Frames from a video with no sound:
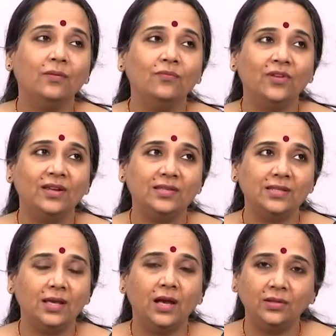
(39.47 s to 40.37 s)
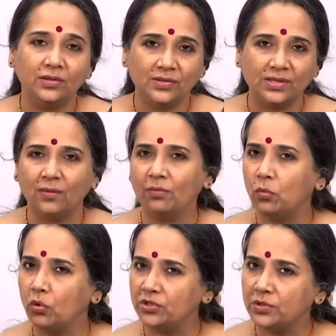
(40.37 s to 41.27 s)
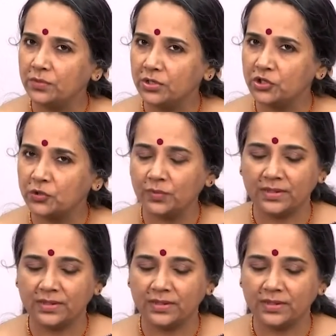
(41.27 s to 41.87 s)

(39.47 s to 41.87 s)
whereas the others have a more diminished